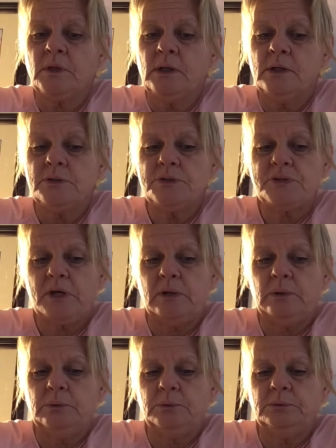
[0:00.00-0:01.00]

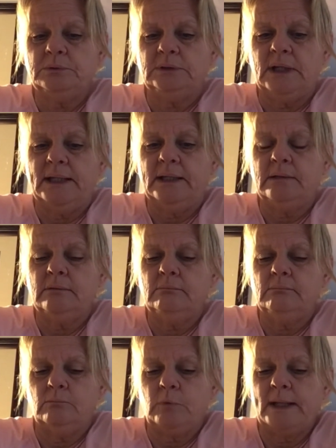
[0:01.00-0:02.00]
So like
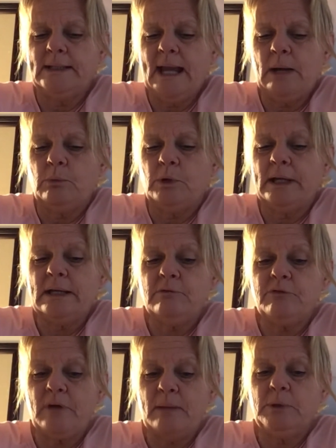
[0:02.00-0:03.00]
right now we're in
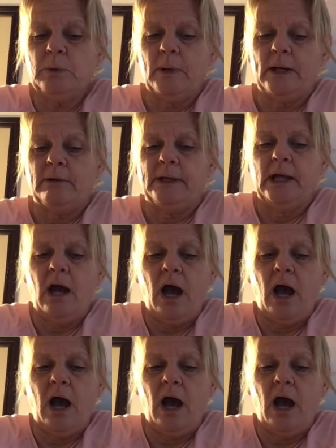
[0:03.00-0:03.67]
February.